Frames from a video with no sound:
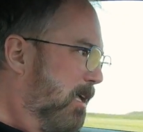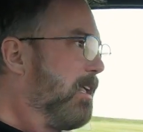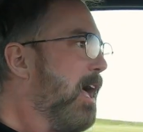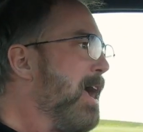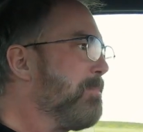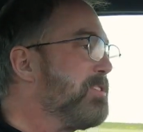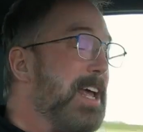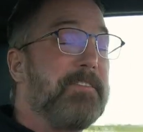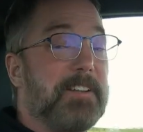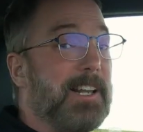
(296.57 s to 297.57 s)
I am
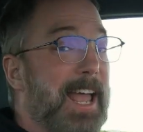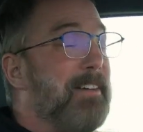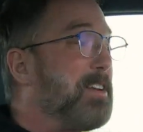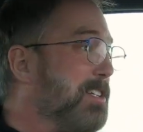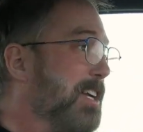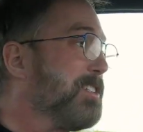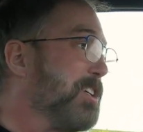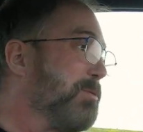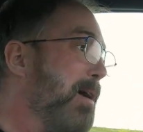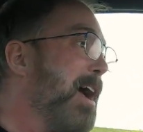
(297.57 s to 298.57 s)
definitely having tons of
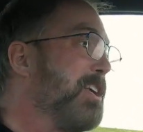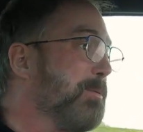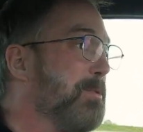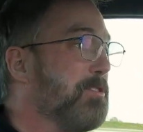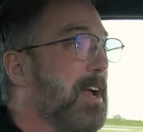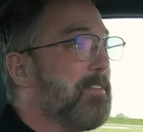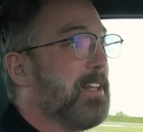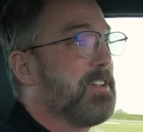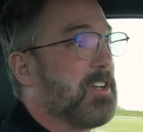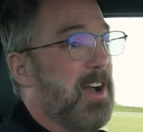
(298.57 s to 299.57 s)
smiles when I'm driving
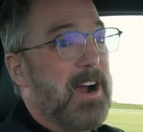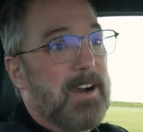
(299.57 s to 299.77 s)
this car.